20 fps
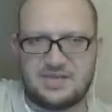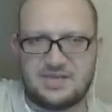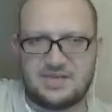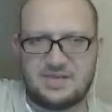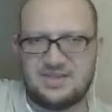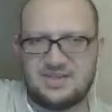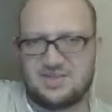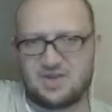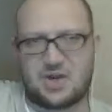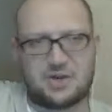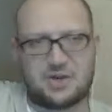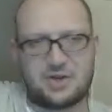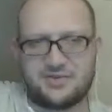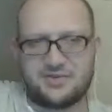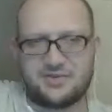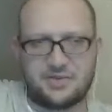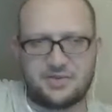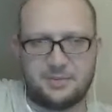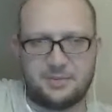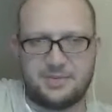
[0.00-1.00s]
He struggles a
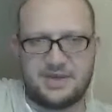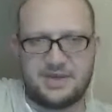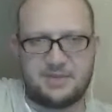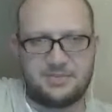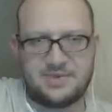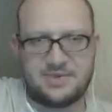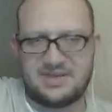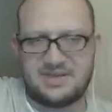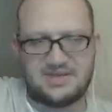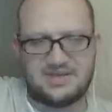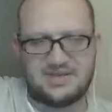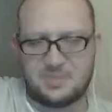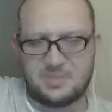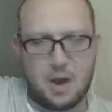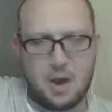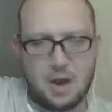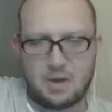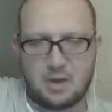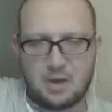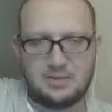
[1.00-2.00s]
little bit, but he's
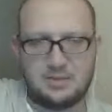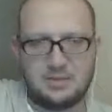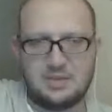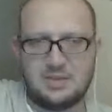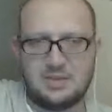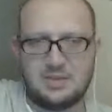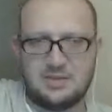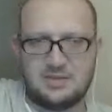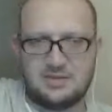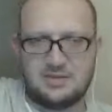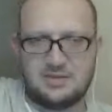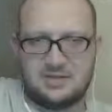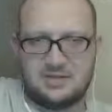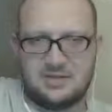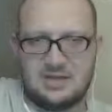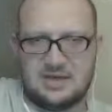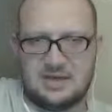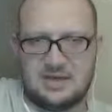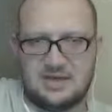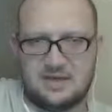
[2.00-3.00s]
small,
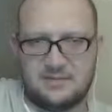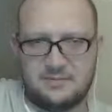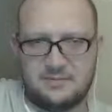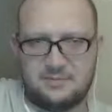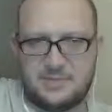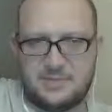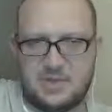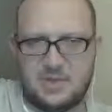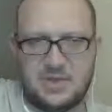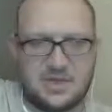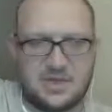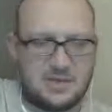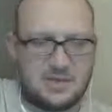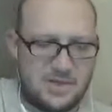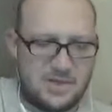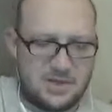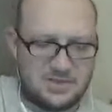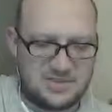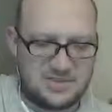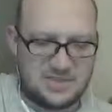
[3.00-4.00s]
puny
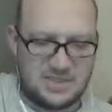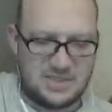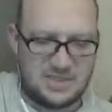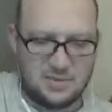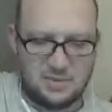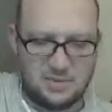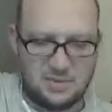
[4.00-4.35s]
compared to you.